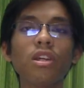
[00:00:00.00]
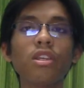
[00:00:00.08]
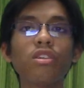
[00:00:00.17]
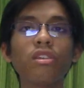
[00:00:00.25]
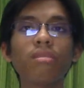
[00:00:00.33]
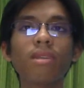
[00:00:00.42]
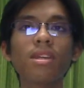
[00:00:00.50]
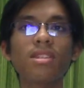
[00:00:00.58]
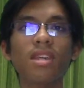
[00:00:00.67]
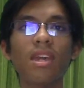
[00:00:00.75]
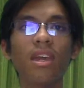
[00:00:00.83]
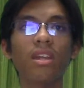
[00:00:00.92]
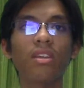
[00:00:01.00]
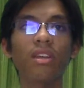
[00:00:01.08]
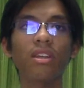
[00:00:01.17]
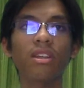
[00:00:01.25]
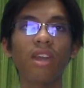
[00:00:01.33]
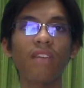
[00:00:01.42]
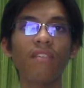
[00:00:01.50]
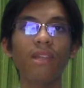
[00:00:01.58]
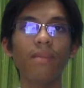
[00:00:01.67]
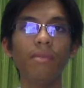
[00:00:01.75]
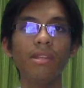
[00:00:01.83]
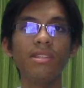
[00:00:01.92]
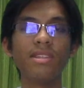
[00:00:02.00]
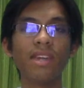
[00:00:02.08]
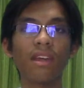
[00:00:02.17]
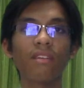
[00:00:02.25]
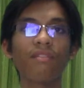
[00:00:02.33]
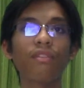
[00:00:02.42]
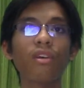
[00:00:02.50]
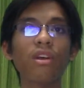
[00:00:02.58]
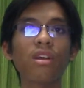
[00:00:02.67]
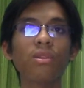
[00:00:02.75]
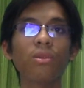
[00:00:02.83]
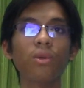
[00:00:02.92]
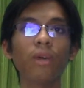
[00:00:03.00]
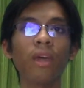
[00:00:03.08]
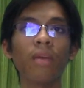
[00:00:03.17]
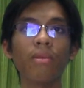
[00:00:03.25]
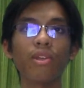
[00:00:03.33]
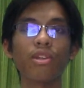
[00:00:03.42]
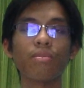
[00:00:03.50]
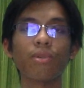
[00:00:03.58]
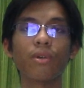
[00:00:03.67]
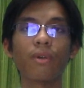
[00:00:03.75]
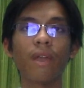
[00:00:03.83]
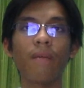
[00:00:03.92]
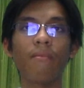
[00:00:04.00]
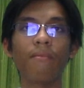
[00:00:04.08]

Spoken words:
during my stay at CREOTEC Philippines Inc. for our 2-week immersion program.